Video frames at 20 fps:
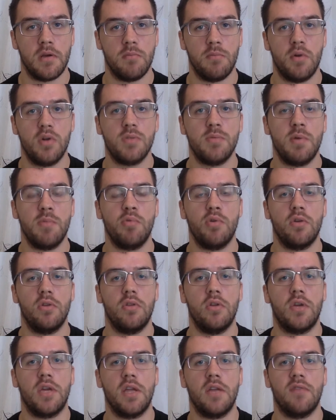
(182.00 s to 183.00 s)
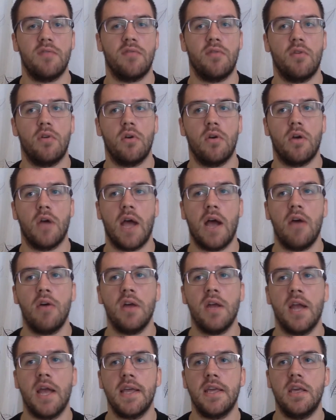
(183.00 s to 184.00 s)
Most people are looking for, how
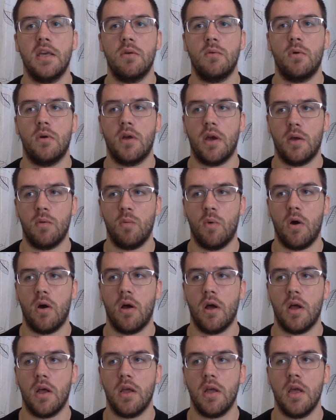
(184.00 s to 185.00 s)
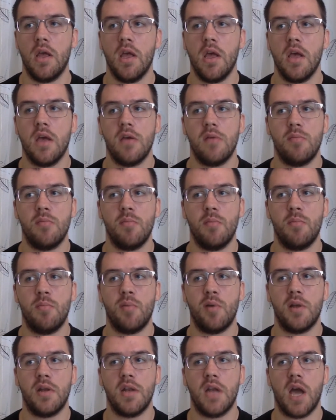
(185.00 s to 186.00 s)
can I get what I want
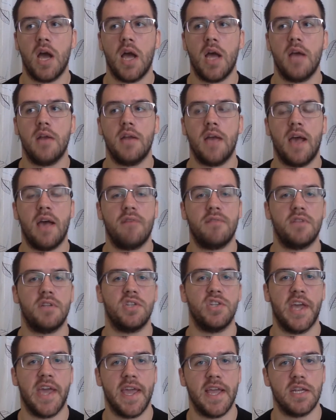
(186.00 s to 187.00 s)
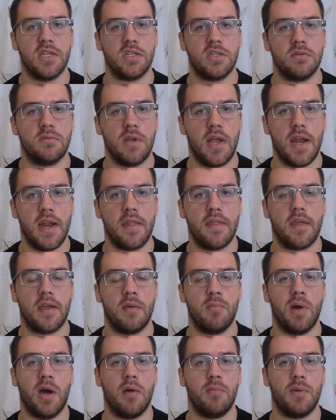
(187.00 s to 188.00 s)
but not have to change anything
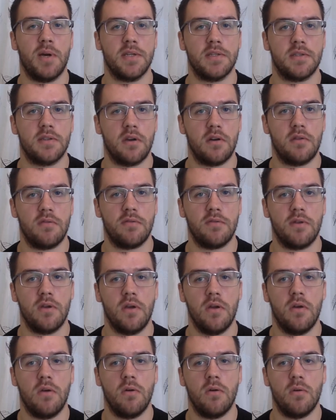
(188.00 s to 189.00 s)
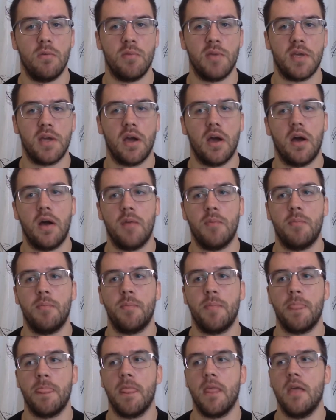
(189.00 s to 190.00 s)
about myself or
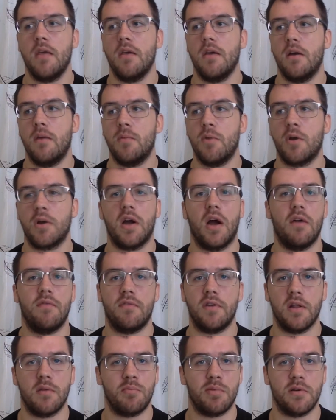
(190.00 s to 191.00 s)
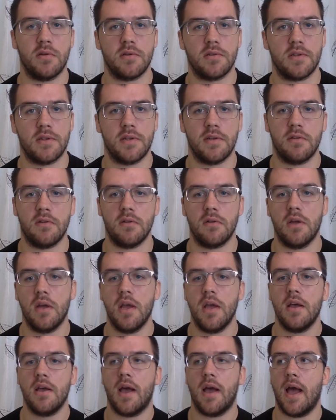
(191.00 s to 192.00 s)
become a more confident person? Or
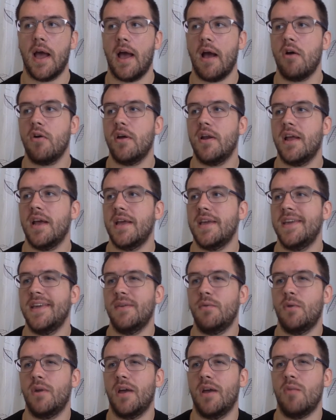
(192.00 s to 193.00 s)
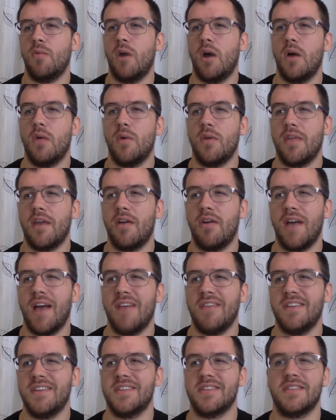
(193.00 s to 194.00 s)
how can I get what I want without
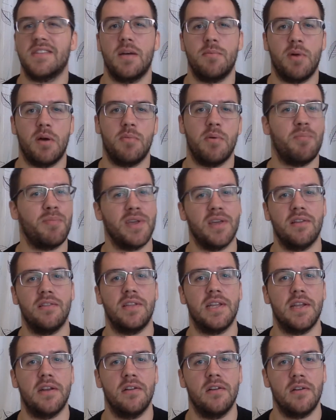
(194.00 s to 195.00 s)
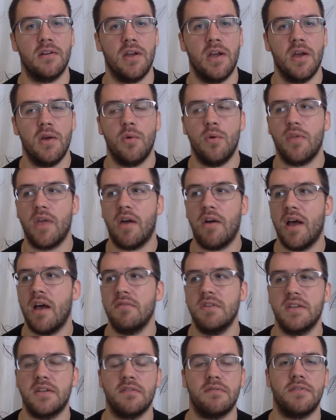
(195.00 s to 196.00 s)
having to step up and be a leader, without
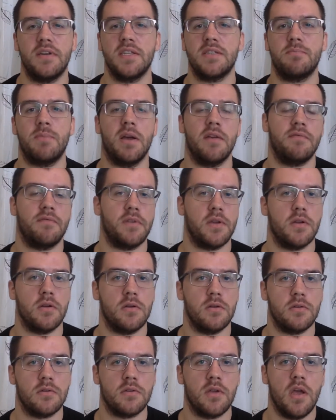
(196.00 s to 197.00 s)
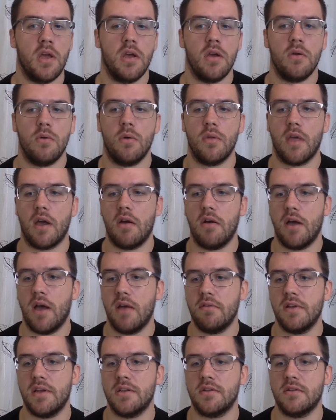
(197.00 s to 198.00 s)
having to face my fears, without
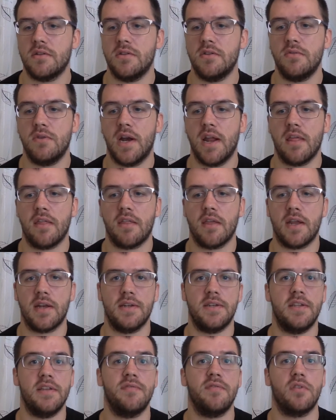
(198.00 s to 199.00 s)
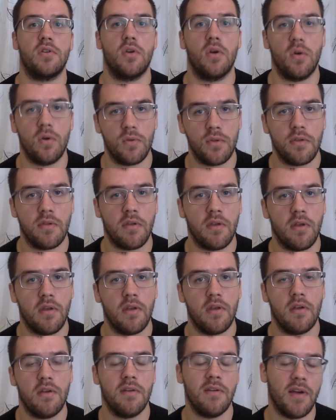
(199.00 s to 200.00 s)
having to do anything difficult,
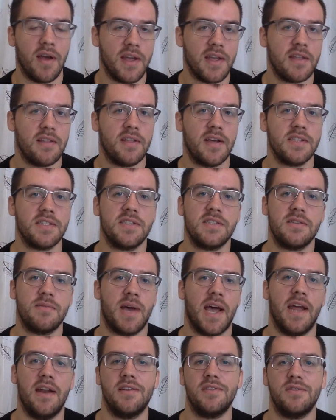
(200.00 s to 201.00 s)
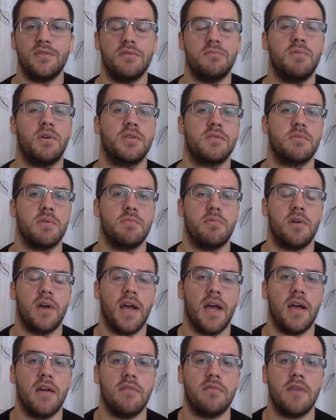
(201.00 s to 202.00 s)
right? That's the attitude most people
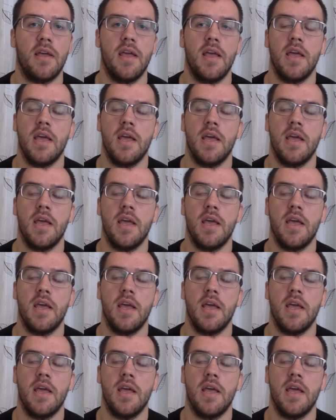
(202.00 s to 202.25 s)
have.